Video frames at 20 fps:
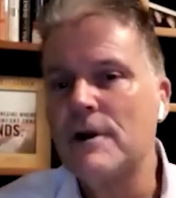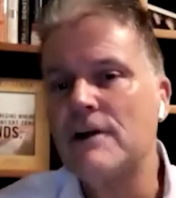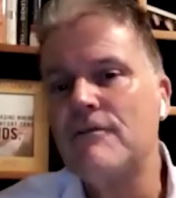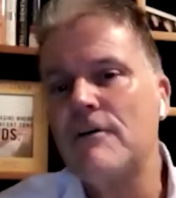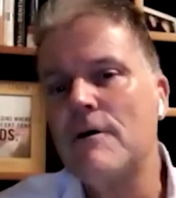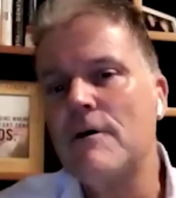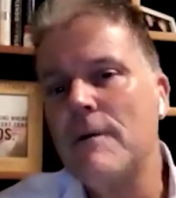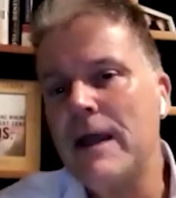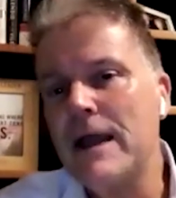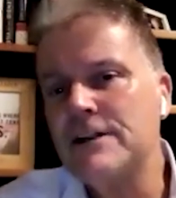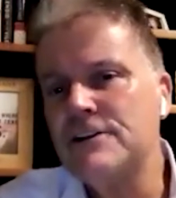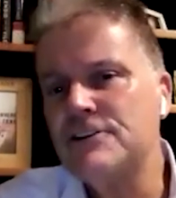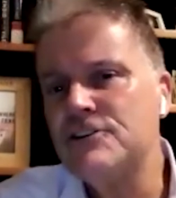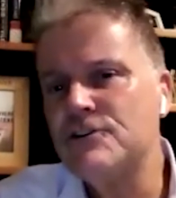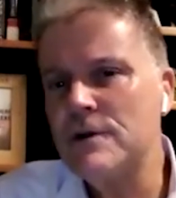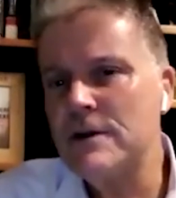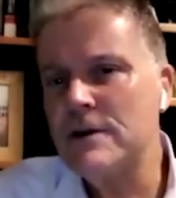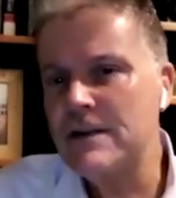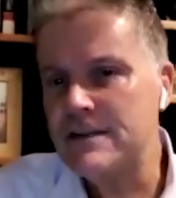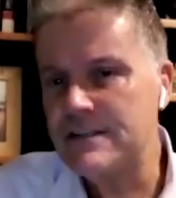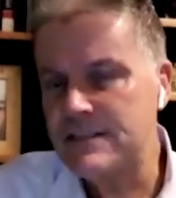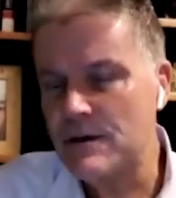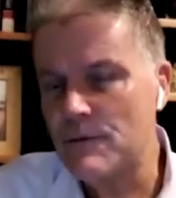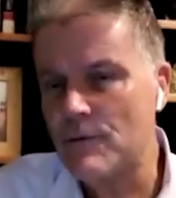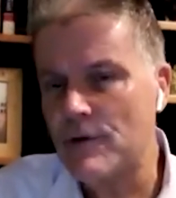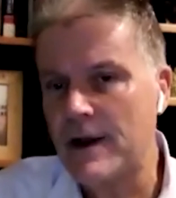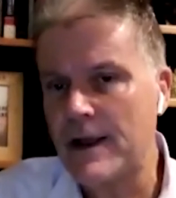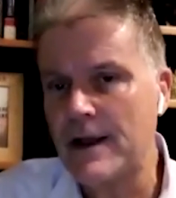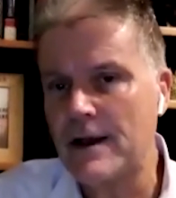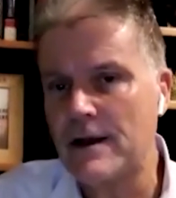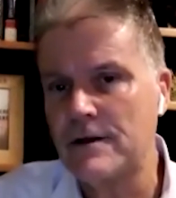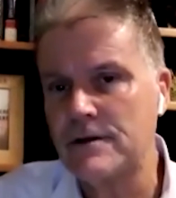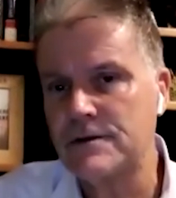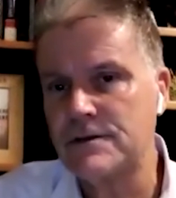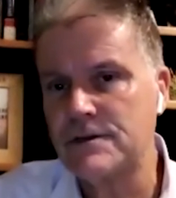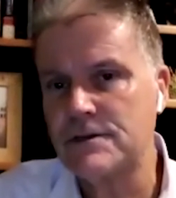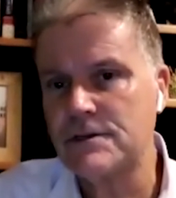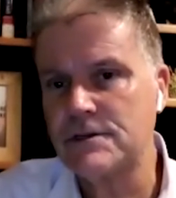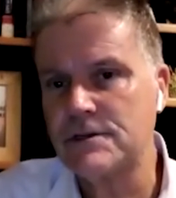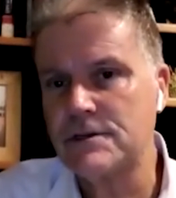But if I'm answering to someone
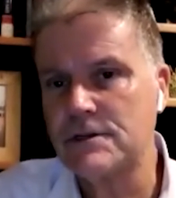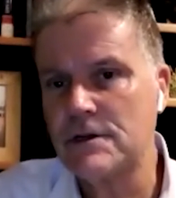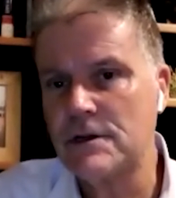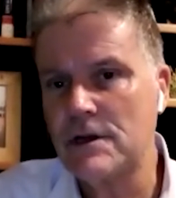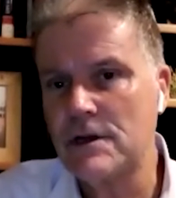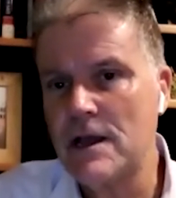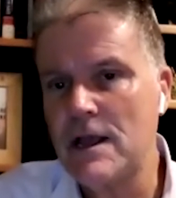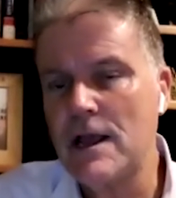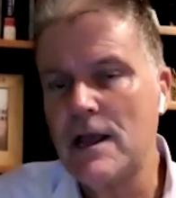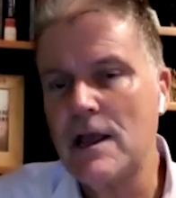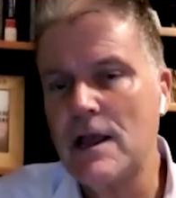else,